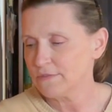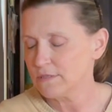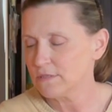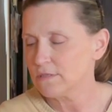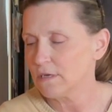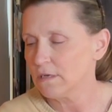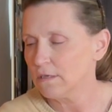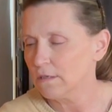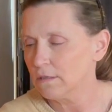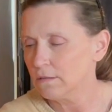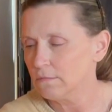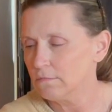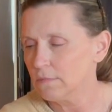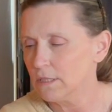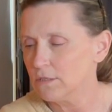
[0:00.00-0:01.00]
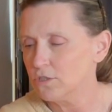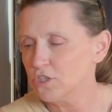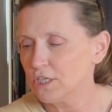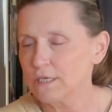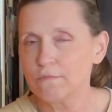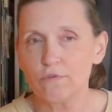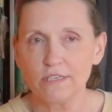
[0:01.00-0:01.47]
some
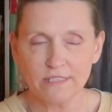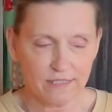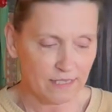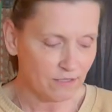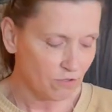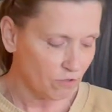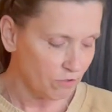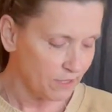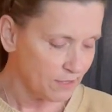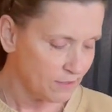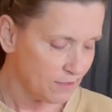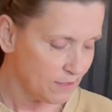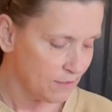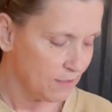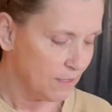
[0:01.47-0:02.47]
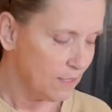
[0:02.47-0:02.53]
chicken breast tenderloins.